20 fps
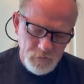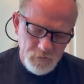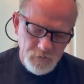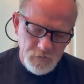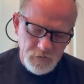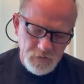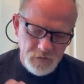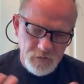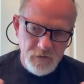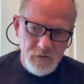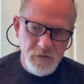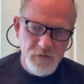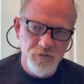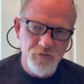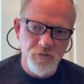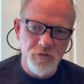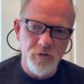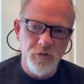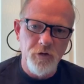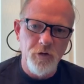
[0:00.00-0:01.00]
the
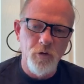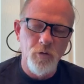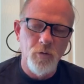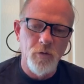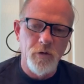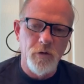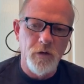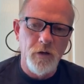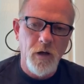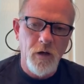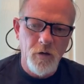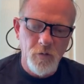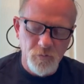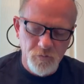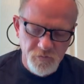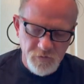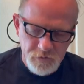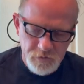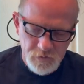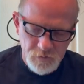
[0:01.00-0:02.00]
condition you or the
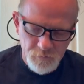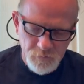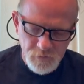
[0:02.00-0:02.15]
dog's in.